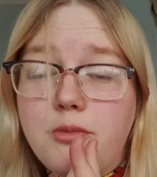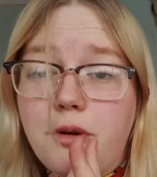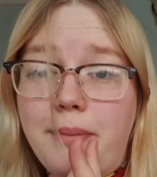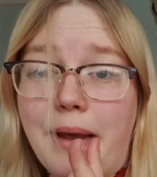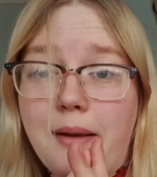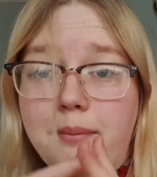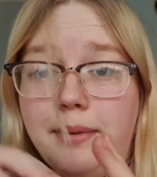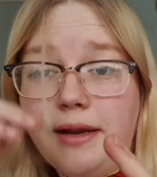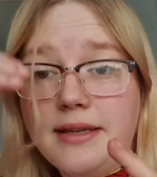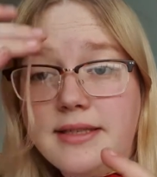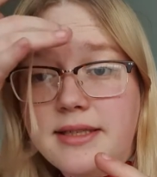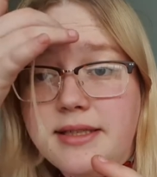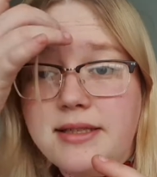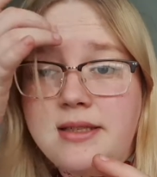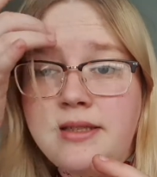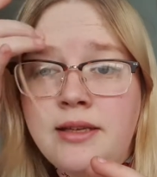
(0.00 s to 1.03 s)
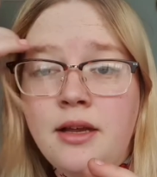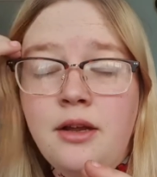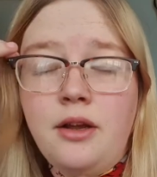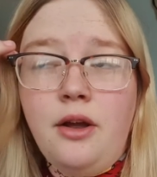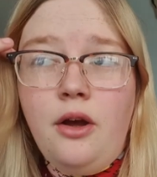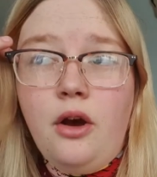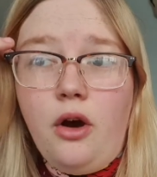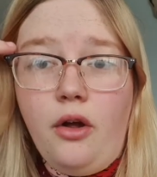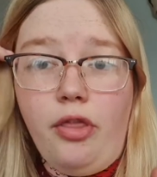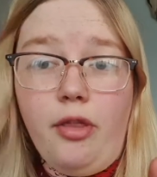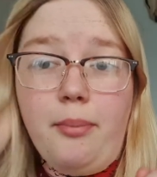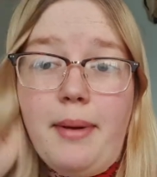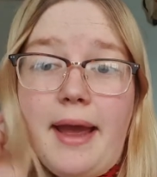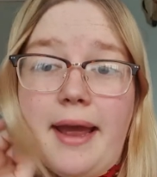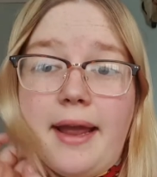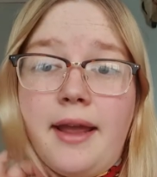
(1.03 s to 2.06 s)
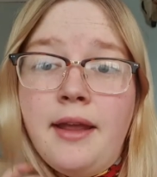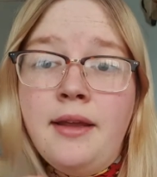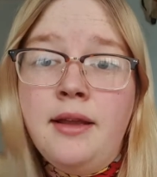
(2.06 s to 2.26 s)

more pattern pieces on the back